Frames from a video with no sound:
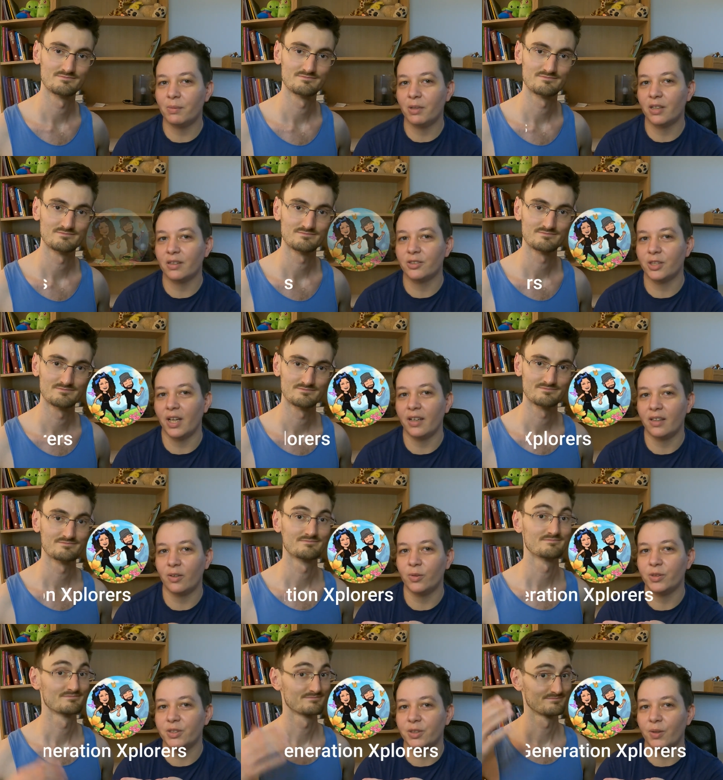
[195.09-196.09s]
Speaker 1: them a check
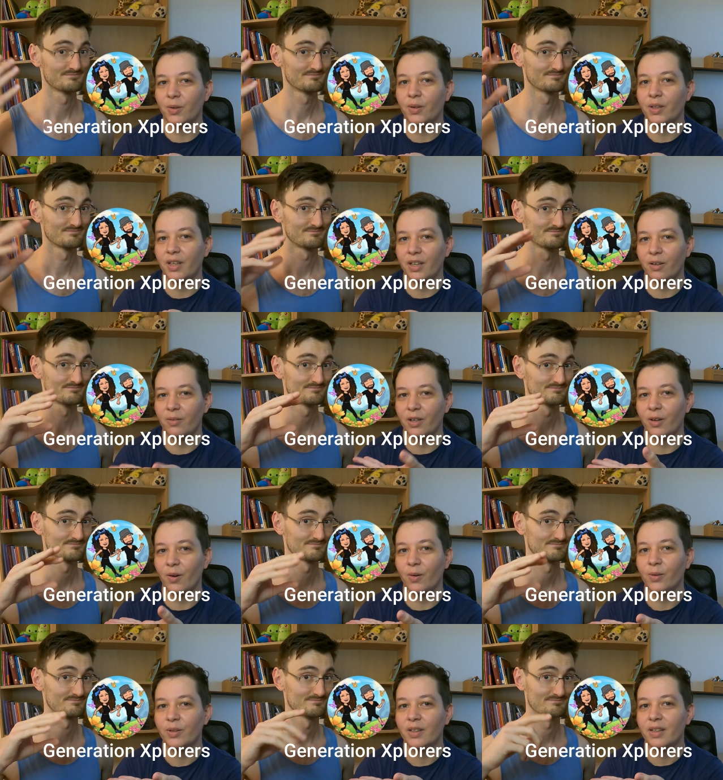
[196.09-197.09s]
also. Here we
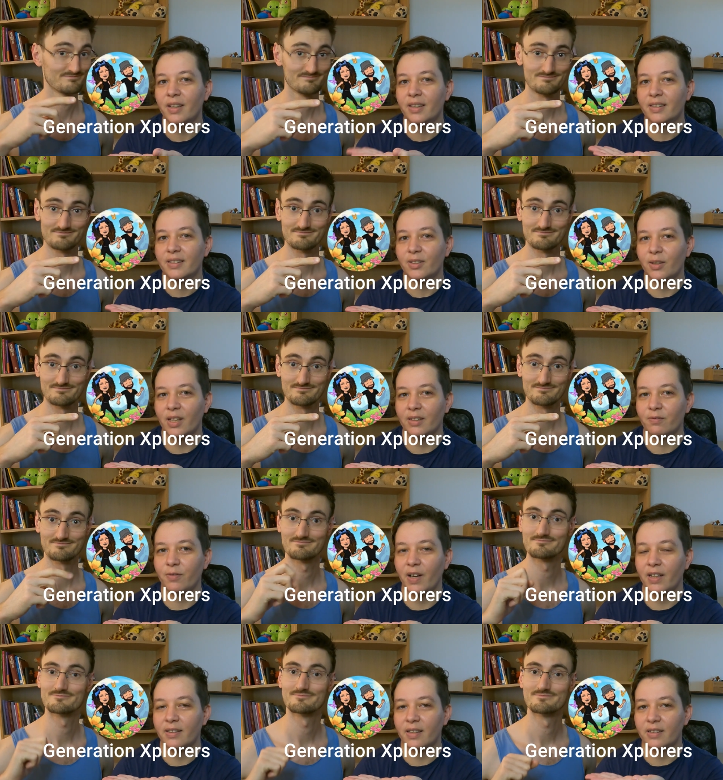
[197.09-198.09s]
go you can
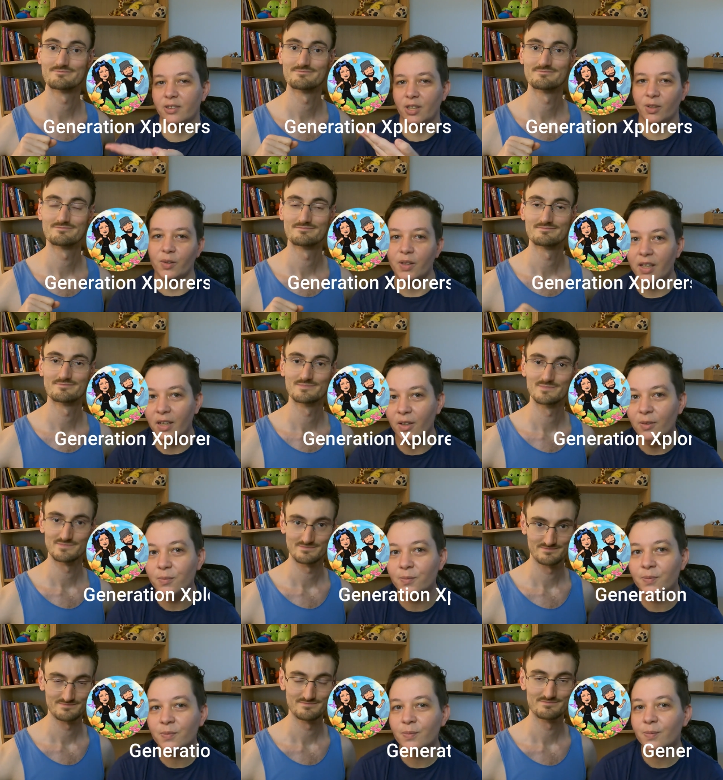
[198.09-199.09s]
find their channel here.
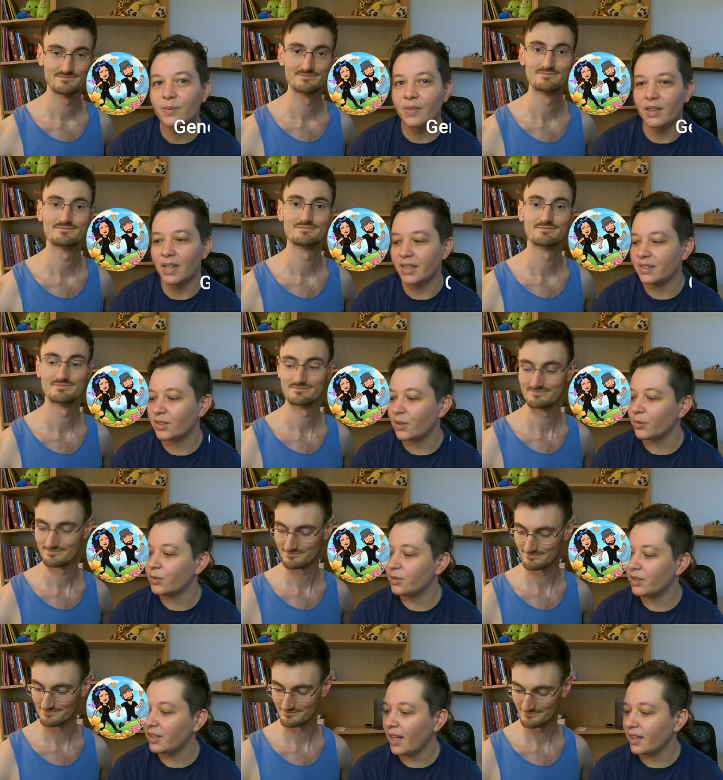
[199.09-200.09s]
Let's go
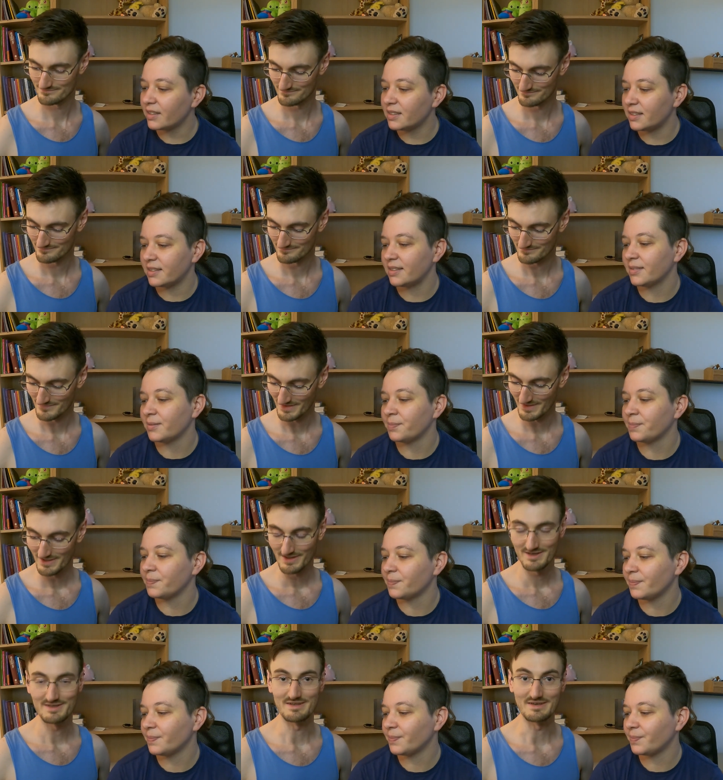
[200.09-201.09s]
to the next.
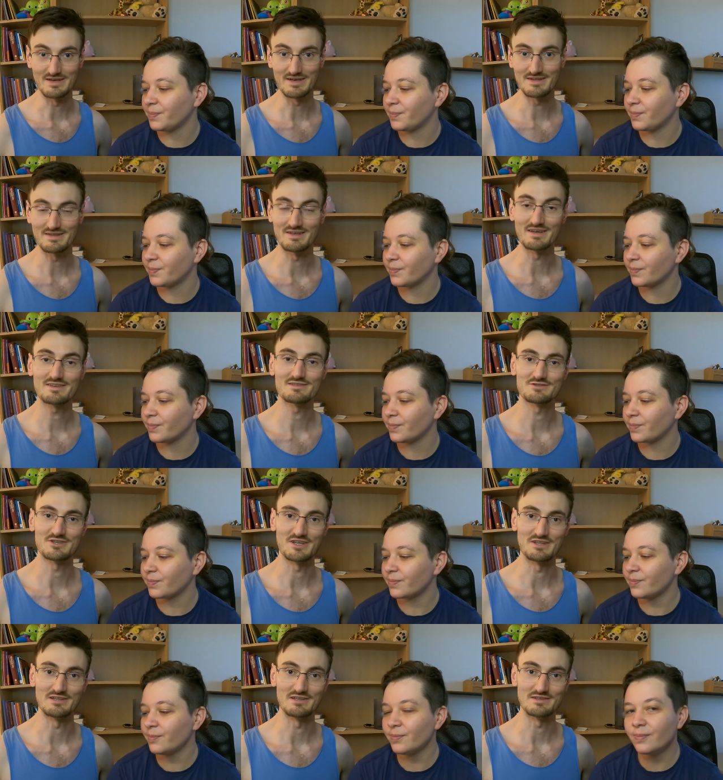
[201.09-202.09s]
Speaker 2: Yeah, the next
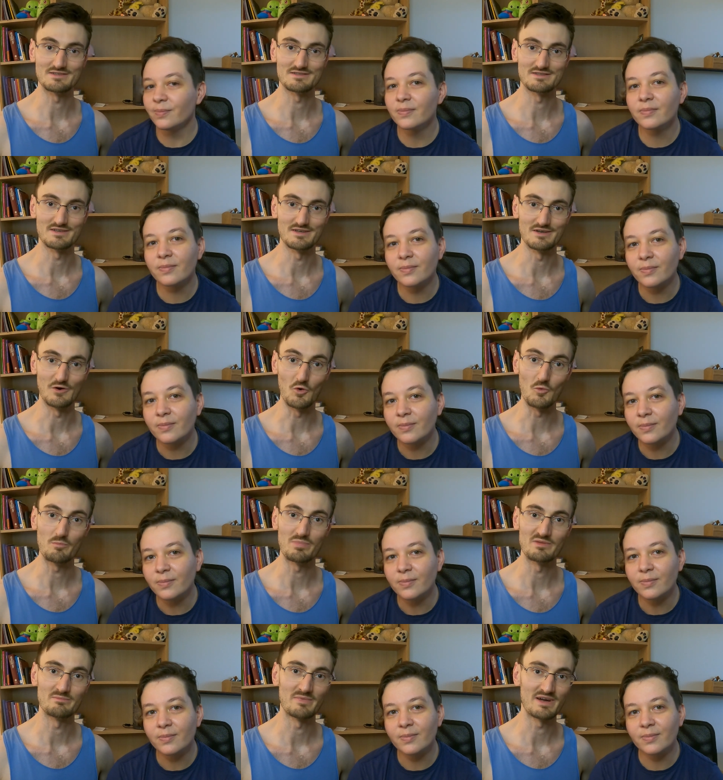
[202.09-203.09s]
channel is uh,
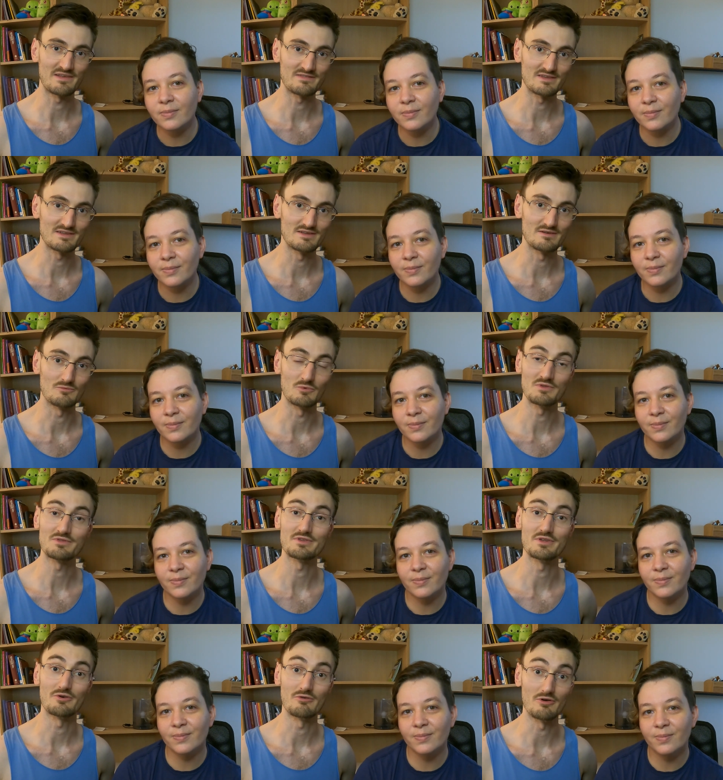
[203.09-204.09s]
Open Minded
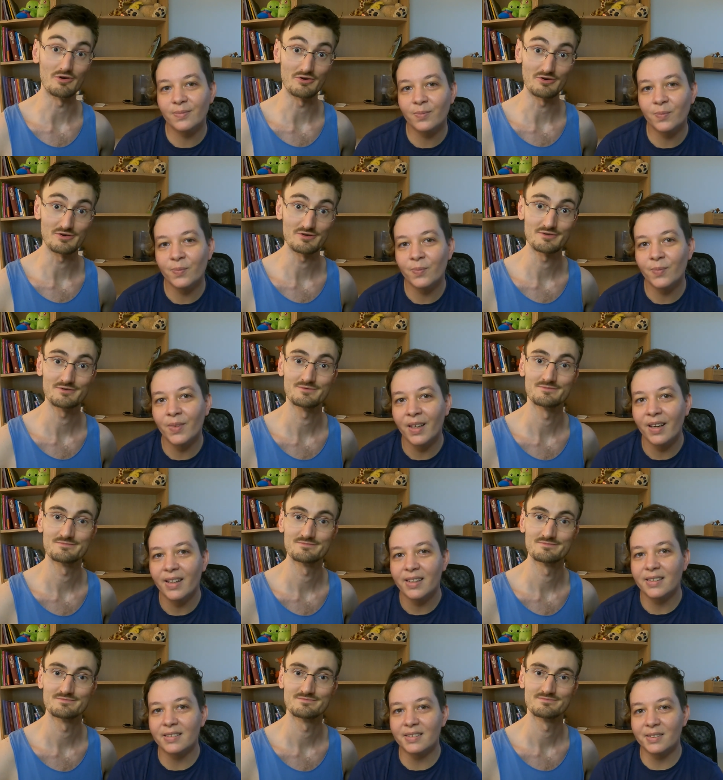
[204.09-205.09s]
Wanderer.
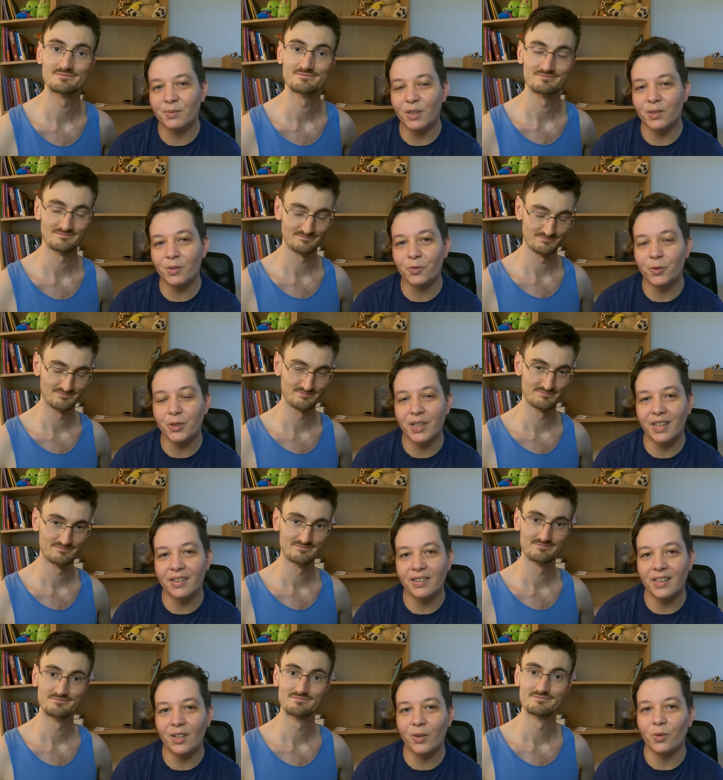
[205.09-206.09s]
Speaker 1: It's a wonderful
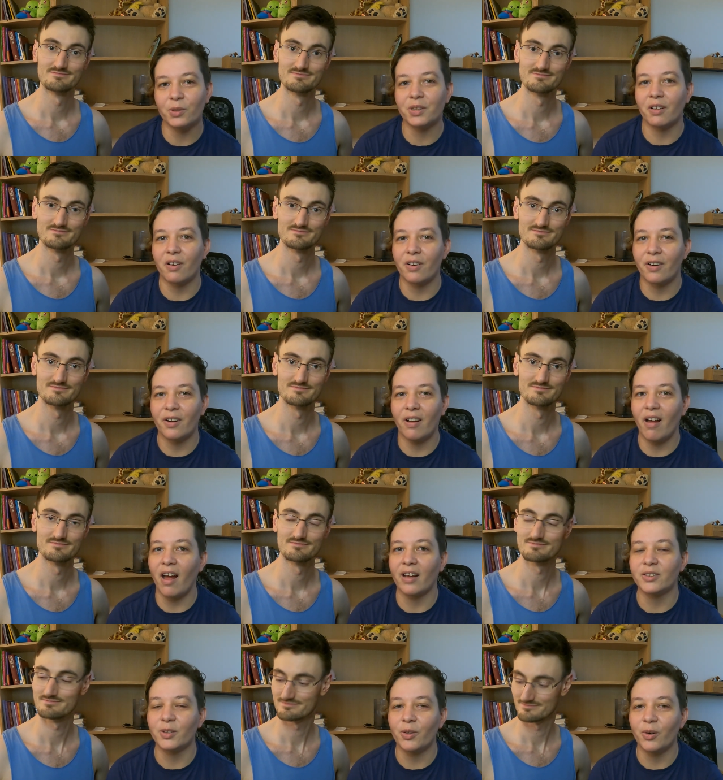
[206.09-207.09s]
lady called Kara and